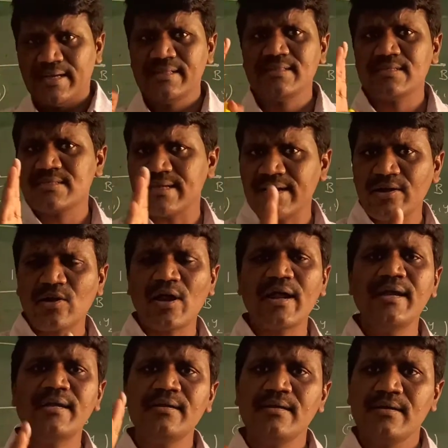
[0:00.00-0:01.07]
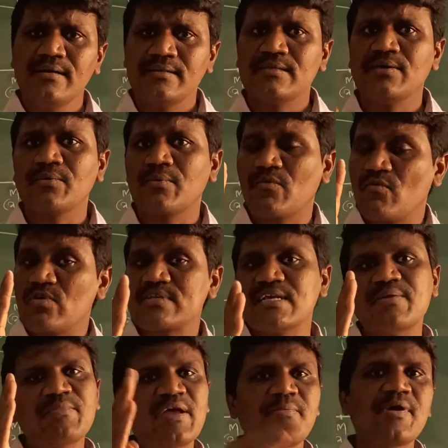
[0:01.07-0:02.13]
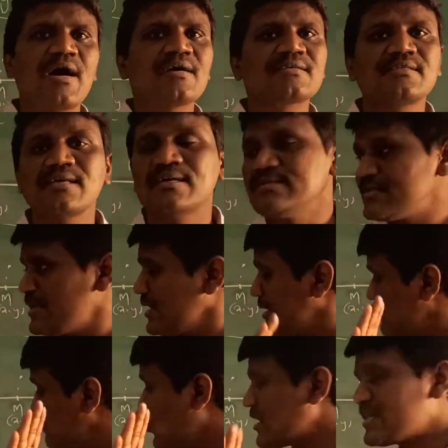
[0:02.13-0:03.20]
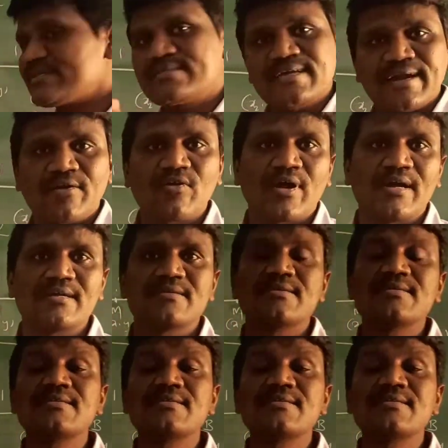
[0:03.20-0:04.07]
In the centroid, the question may be asked as, what is centroid?